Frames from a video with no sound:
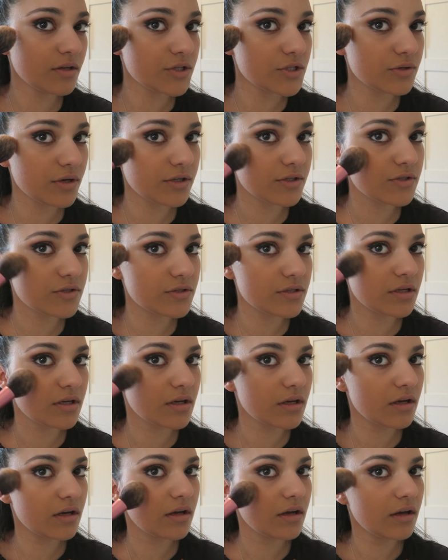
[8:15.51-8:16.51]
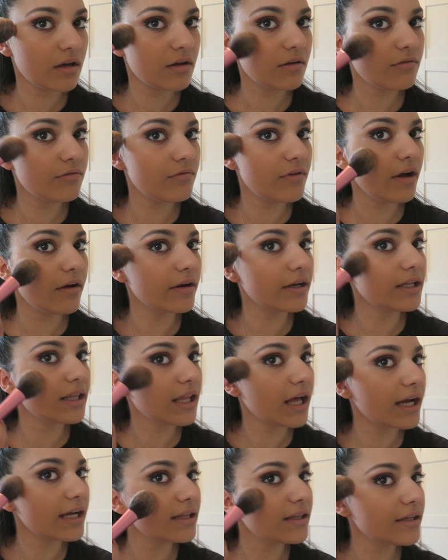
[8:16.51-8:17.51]
So I just very
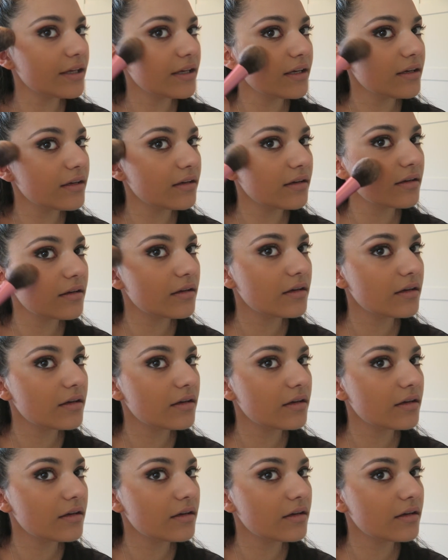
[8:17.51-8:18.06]
lightly,